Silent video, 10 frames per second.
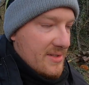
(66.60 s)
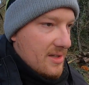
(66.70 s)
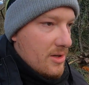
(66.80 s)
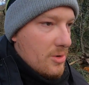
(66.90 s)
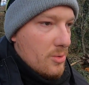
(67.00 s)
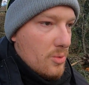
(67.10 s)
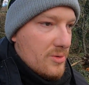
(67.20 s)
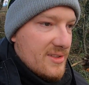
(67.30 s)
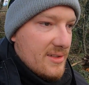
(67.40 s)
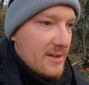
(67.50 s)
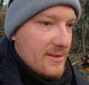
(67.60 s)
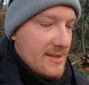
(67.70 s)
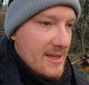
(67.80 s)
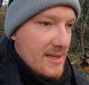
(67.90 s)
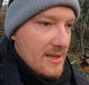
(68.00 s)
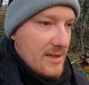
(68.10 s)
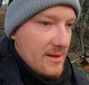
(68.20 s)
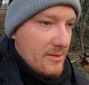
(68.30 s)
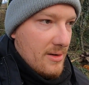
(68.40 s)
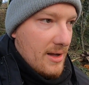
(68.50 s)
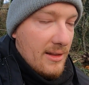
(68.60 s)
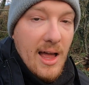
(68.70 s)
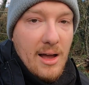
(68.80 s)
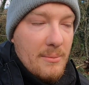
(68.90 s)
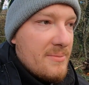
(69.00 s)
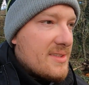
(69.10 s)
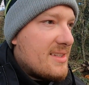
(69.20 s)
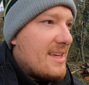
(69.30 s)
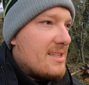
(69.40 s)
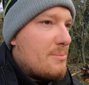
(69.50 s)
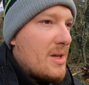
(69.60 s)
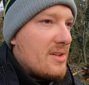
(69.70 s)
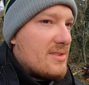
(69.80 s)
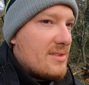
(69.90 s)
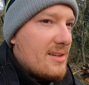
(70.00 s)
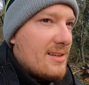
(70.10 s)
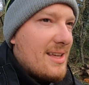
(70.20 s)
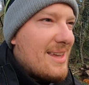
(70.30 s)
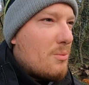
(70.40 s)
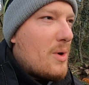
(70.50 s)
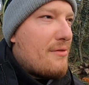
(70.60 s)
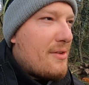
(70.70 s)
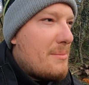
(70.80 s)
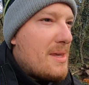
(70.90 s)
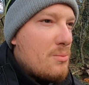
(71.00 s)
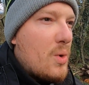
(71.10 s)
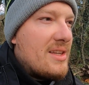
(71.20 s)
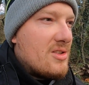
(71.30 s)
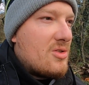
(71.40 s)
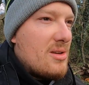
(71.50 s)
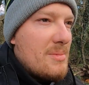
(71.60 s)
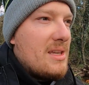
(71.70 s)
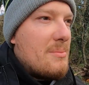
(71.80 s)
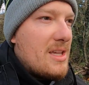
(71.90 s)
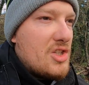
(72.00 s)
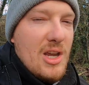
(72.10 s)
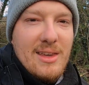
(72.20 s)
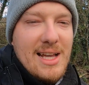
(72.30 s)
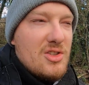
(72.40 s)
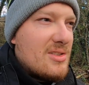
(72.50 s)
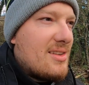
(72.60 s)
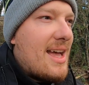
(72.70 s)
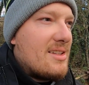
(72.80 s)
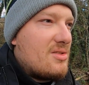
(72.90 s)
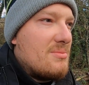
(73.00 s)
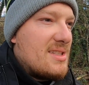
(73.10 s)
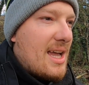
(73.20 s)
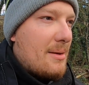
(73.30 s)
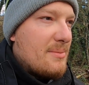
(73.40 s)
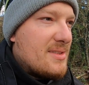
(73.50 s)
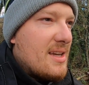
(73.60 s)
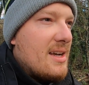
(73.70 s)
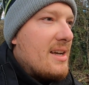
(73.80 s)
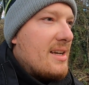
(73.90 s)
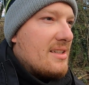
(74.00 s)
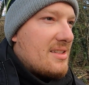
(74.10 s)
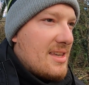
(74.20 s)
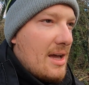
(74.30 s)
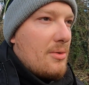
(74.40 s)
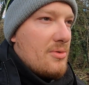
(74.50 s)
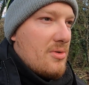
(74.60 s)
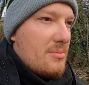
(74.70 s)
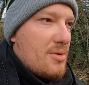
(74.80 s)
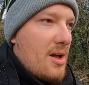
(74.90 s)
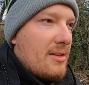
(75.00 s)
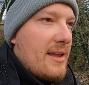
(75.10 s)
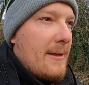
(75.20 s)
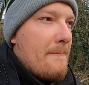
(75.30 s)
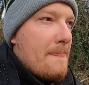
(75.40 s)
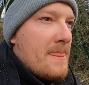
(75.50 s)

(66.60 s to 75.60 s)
to use the alarms is because with it being winter and it being a bit chilly, I just like sometimes to get under a brolly